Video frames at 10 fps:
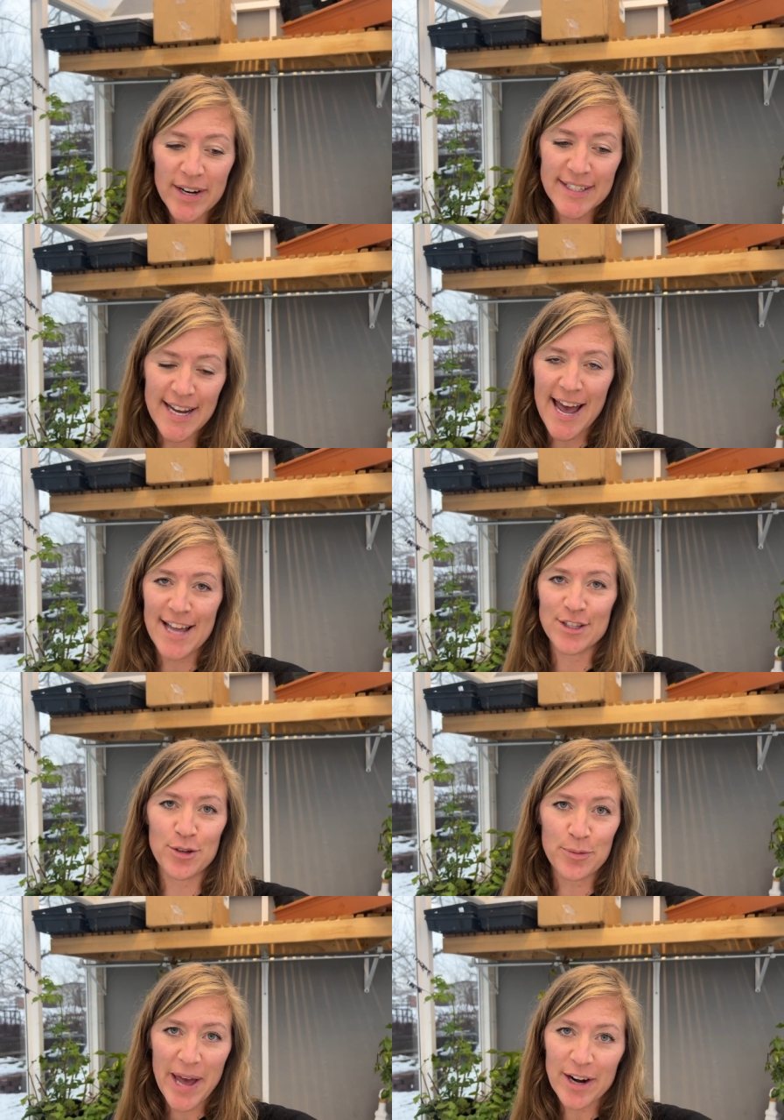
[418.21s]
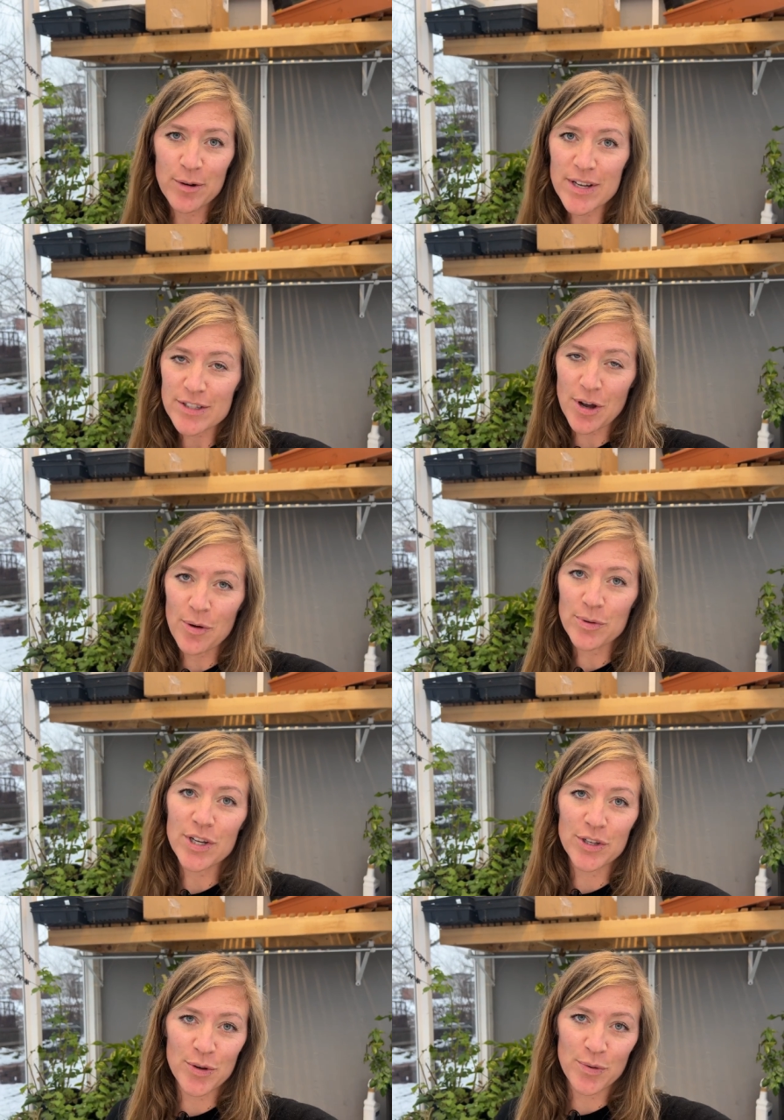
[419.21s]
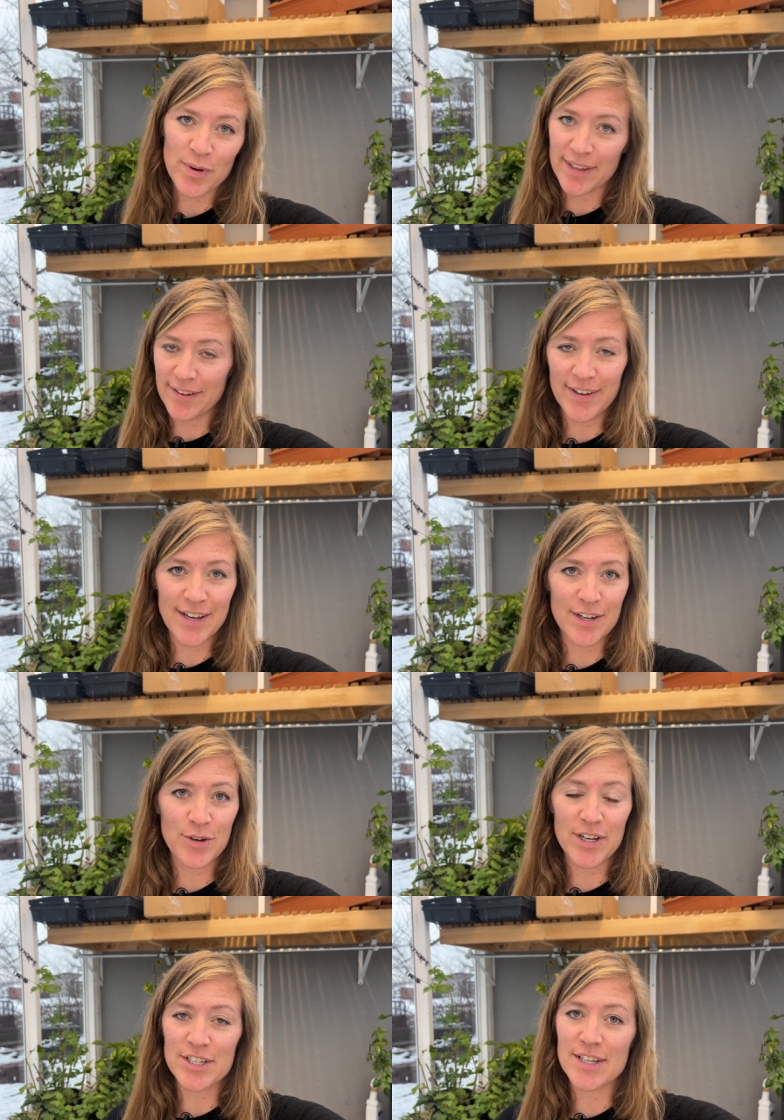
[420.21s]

wanted to add, so no matter what zone you live in, you can